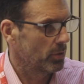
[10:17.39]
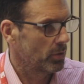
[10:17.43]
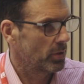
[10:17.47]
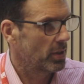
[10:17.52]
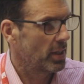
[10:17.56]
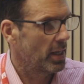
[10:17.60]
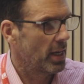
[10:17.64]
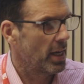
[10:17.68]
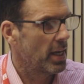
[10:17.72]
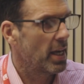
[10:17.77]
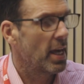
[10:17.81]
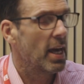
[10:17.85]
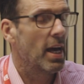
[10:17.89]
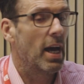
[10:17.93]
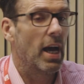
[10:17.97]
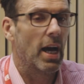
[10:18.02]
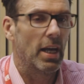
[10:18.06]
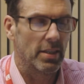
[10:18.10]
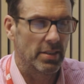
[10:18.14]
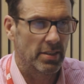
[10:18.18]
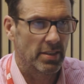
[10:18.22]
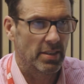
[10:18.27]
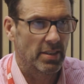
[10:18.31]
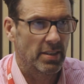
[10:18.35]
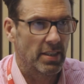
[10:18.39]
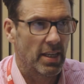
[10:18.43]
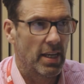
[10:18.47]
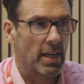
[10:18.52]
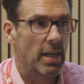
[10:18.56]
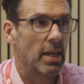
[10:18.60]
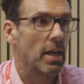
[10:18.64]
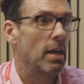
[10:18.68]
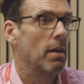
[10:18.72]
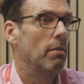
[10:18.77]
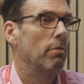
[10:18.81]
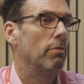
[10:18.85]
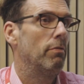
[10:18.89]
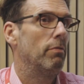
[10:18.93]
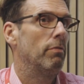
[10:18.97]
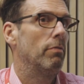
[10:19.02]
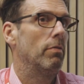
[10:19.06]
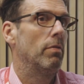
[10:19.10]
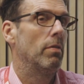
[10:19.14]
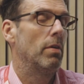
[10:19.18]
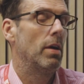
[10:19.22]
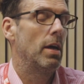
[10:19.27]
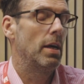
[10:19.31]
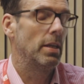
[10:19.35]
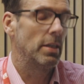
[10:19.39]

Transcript: Yeah. Okay. And as I say, if